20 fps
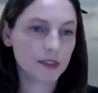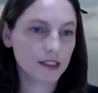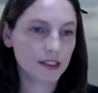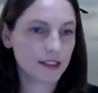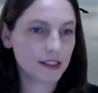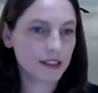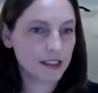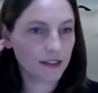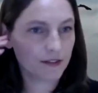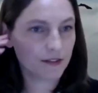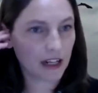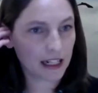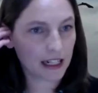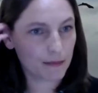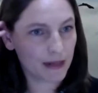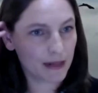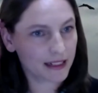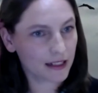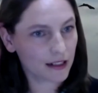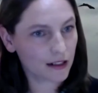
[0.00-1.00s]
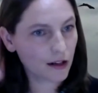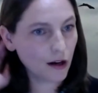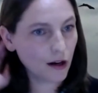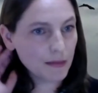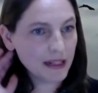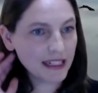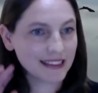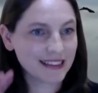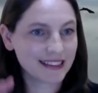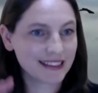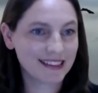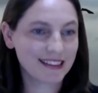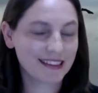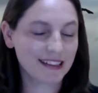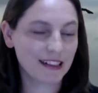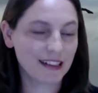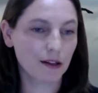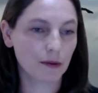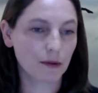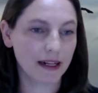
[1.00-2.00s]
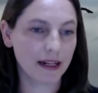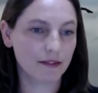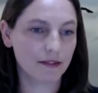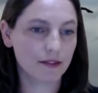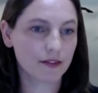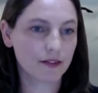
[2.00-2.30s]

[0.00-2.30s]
Just if I can make a comment, Arif,